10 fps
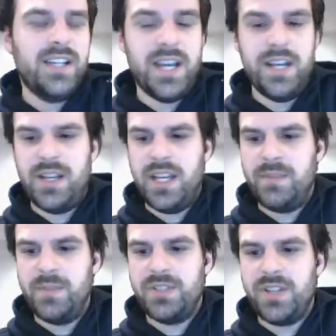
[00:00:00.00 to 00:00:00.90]
All right,
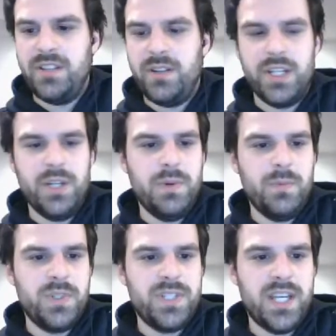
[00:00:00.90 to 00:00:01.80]
I'm going to try the audio
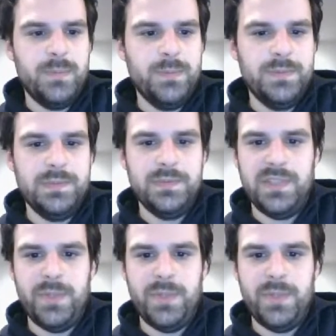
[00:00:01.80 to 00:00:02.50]
one more time.